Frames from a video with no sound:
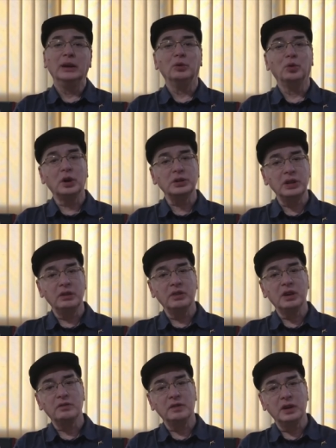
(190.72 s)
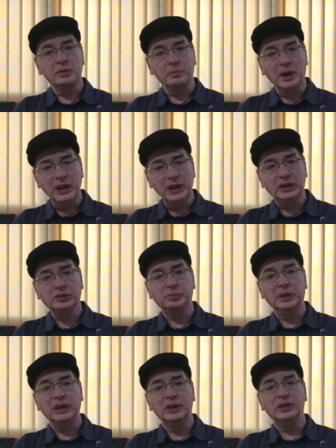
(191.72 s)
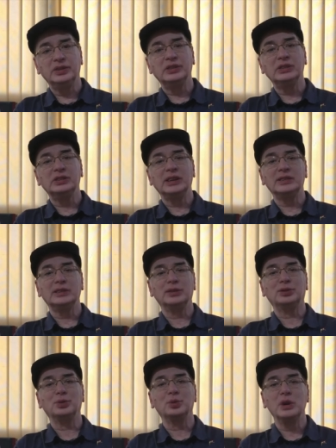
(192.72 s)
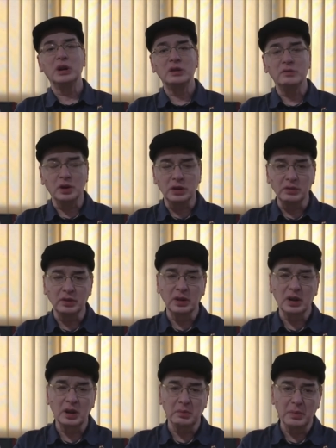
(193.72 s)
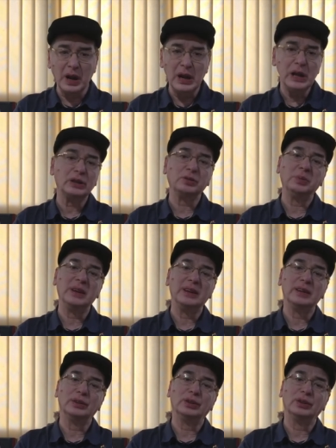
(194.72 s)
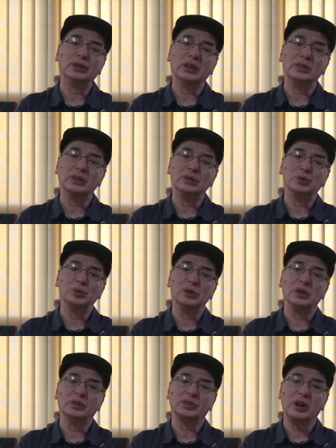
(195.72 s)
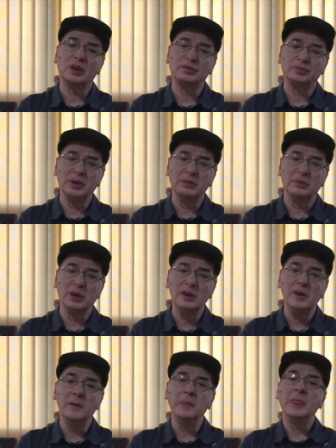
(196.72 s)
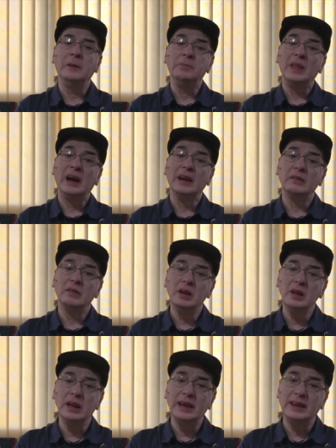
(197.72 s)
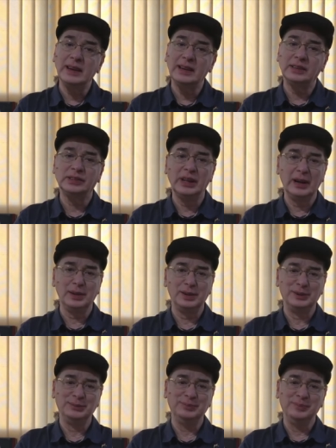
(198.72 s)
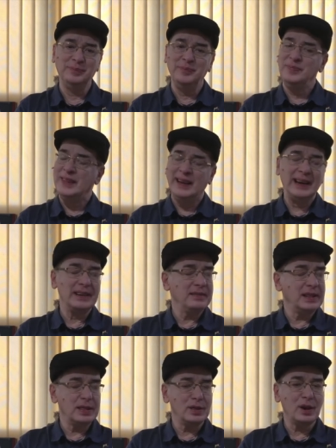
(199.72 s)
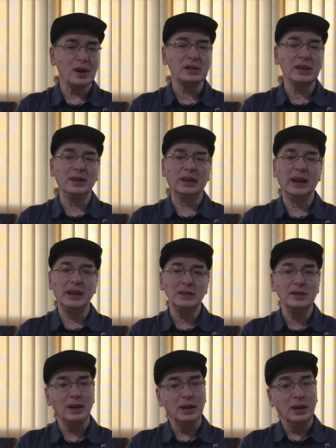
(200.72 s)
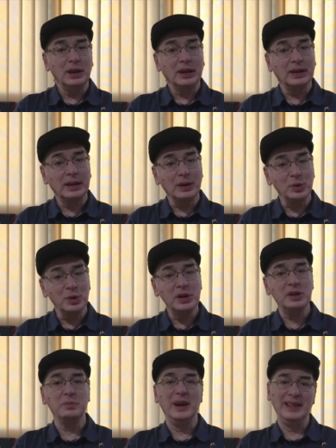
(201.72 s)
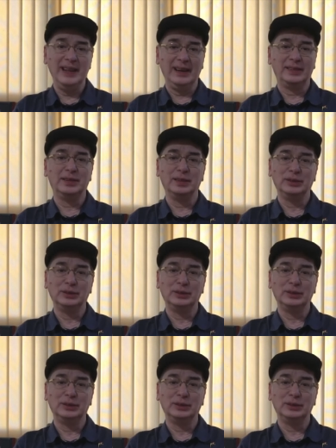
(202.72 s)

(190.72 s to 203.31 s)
whatever were my experiences as a student, whatever are my experiences as a junior staff member, I will erase that. I will not get clouded by that.